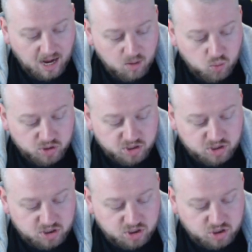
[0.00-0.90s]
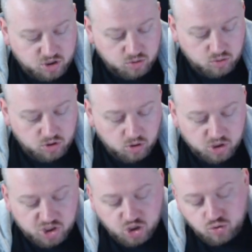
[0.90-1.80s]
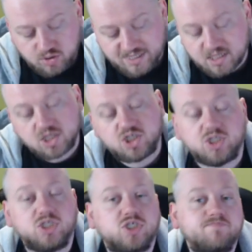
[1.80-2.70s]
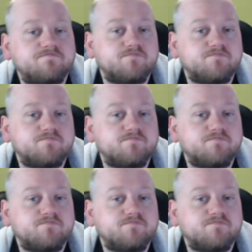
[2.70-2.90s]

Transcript: would do your due diligence.